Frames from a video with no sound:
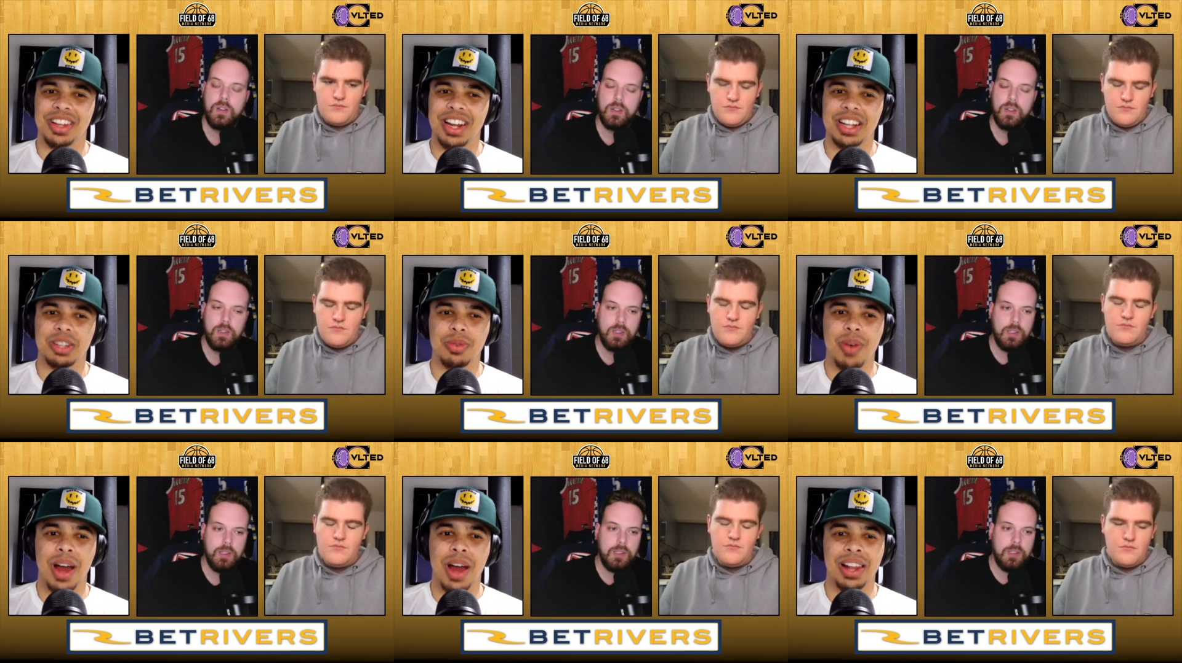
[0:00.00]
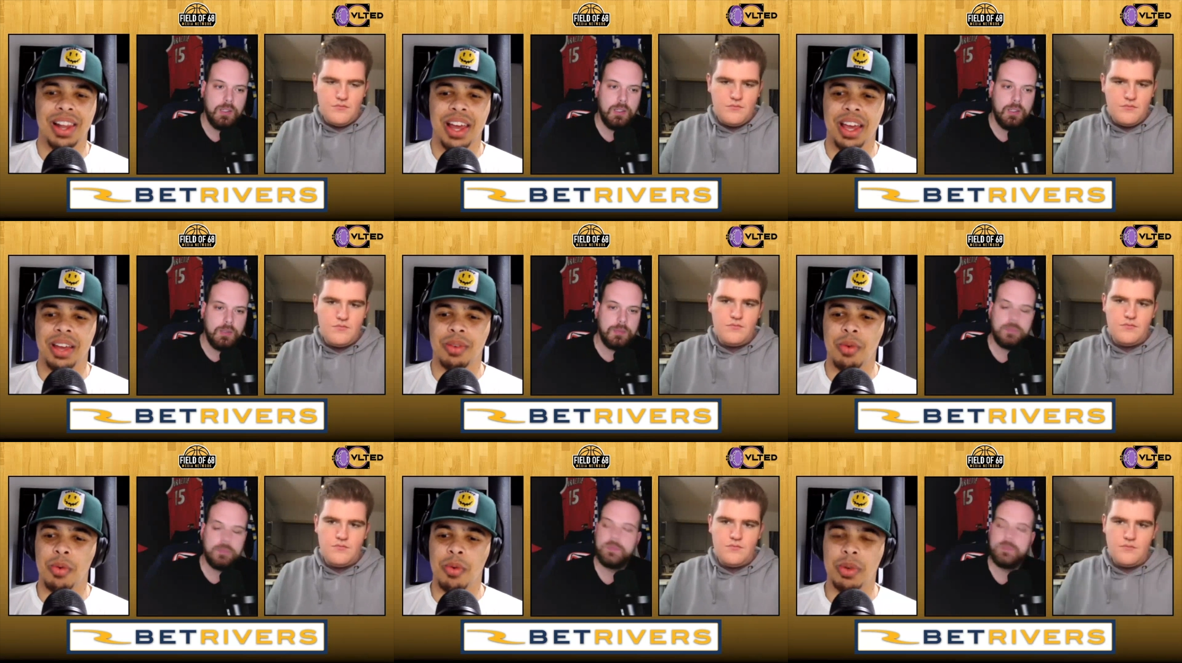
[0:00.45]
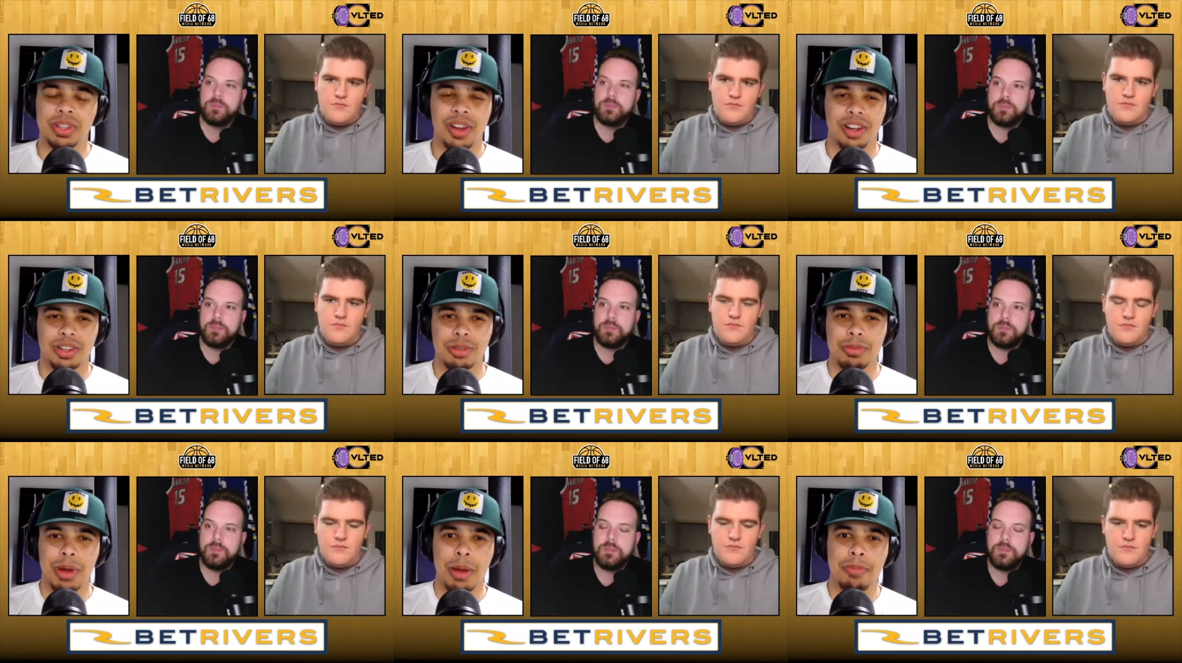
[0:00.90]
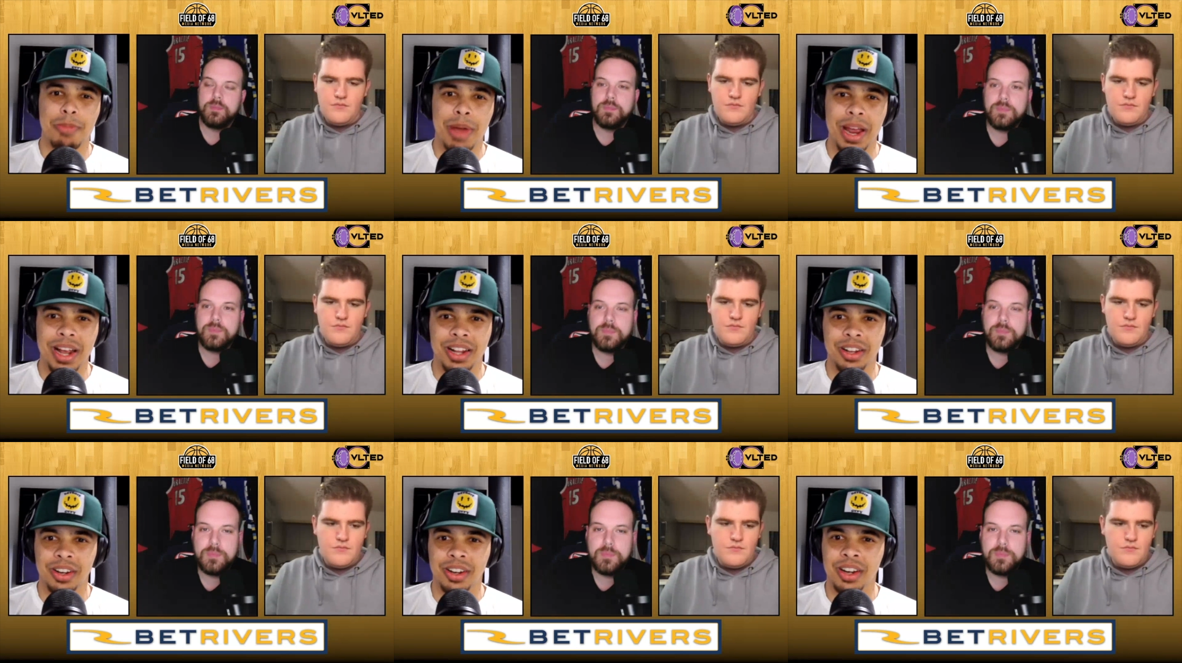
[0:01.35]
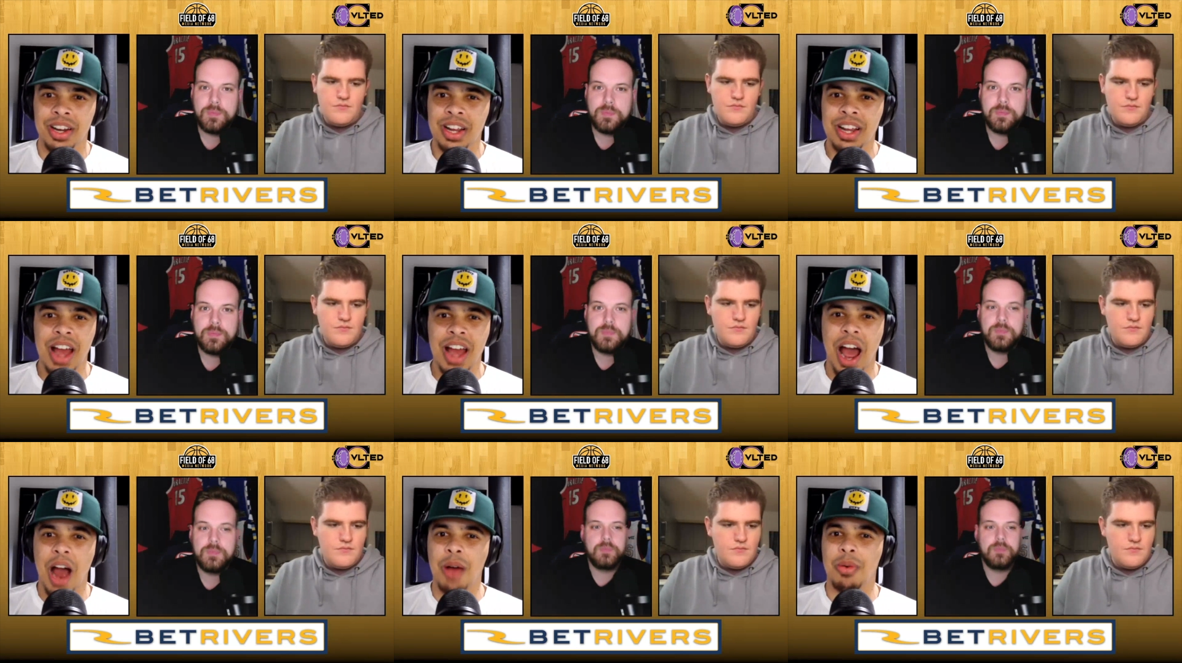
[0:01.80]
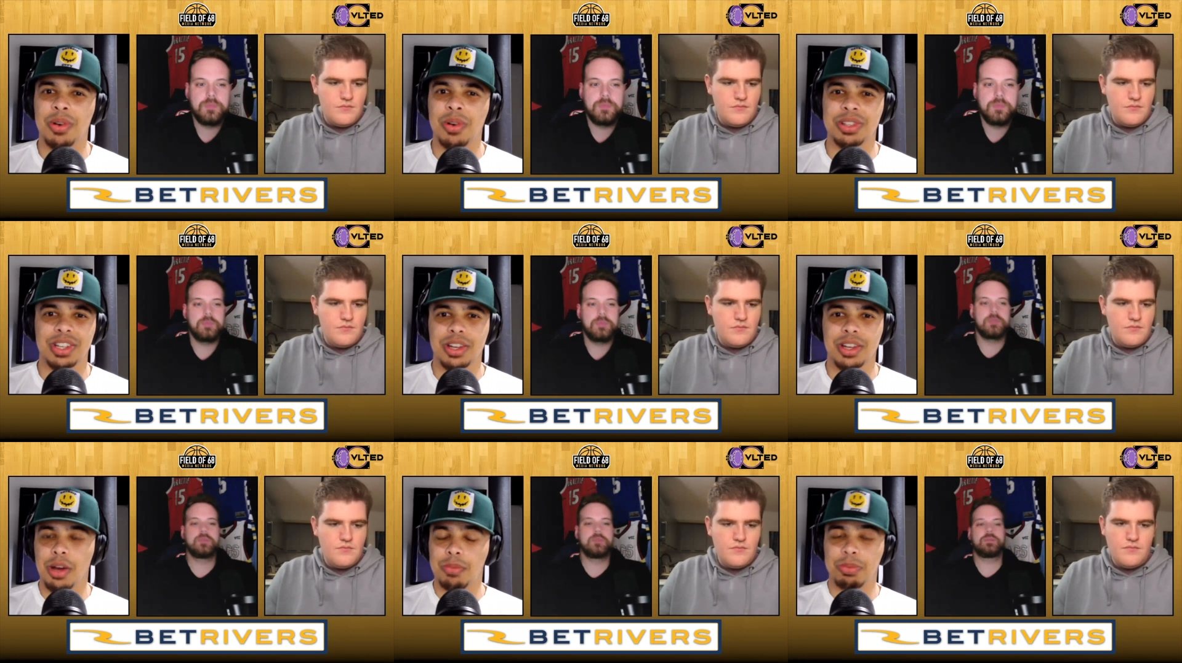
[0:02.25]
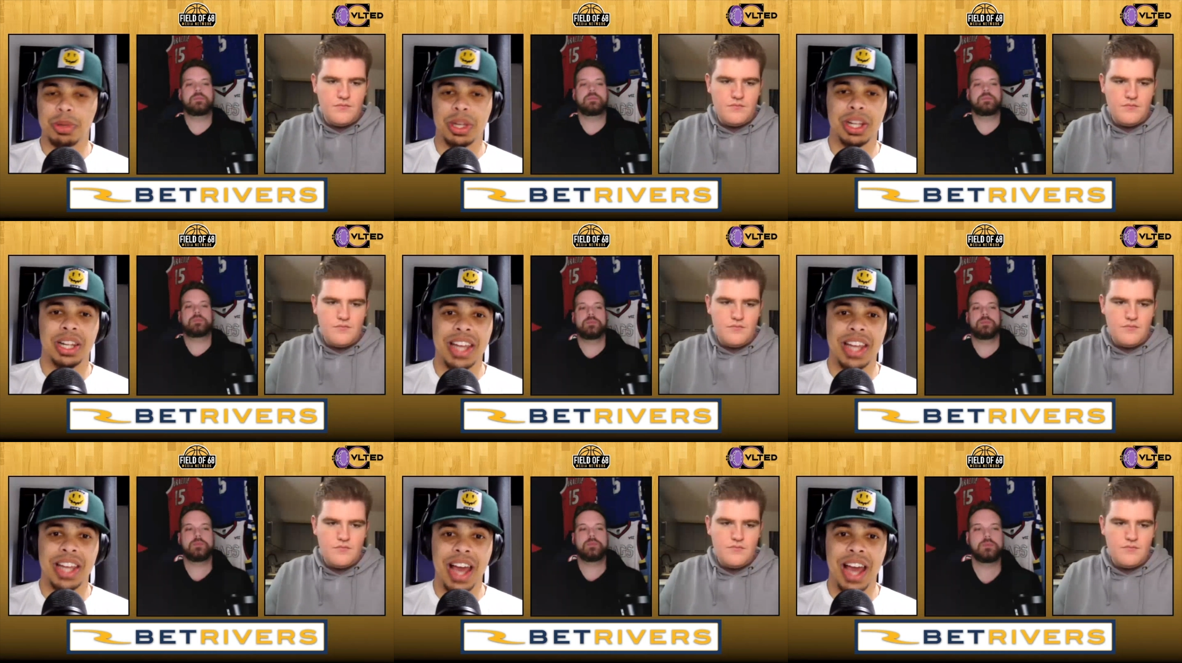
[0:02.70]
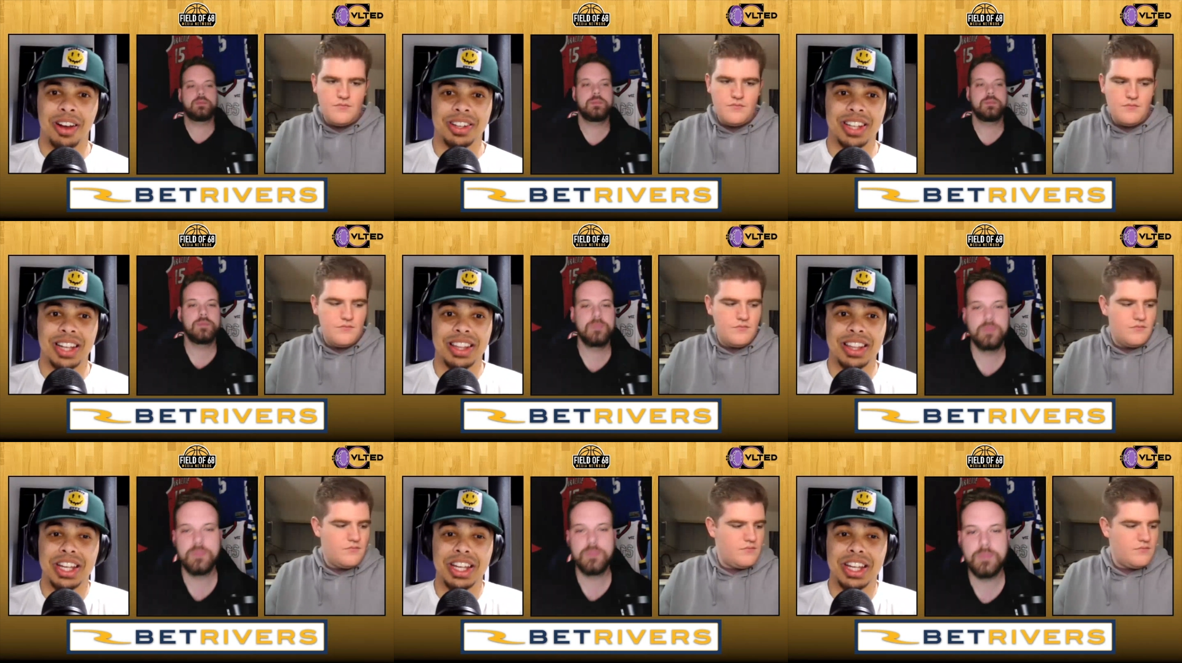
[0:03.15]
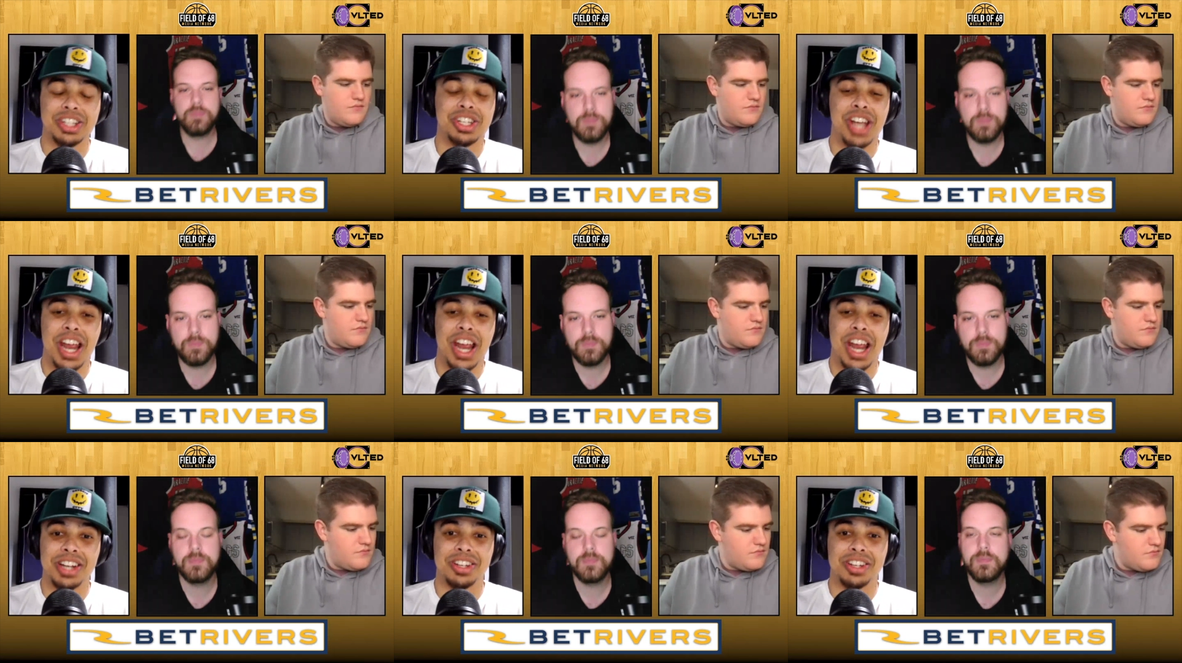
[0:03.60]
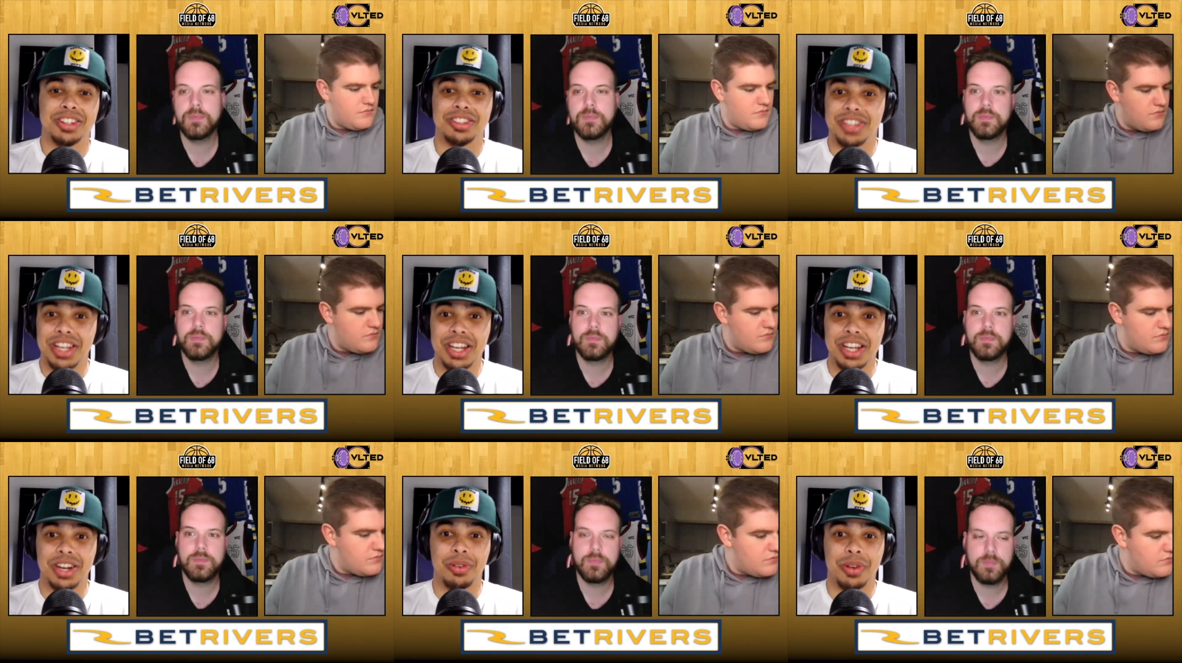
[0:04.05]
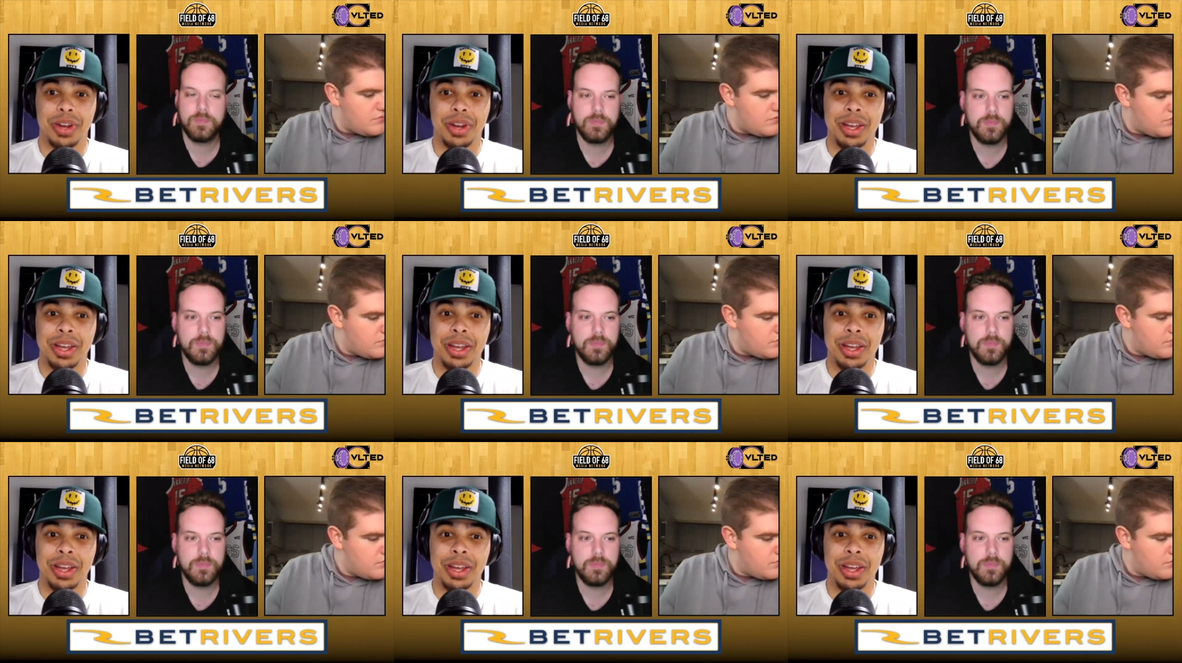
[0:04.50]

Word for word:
Speaker 1: That's why, like, when we talked about Baylor, I wasn't completely out because I think a change of scenery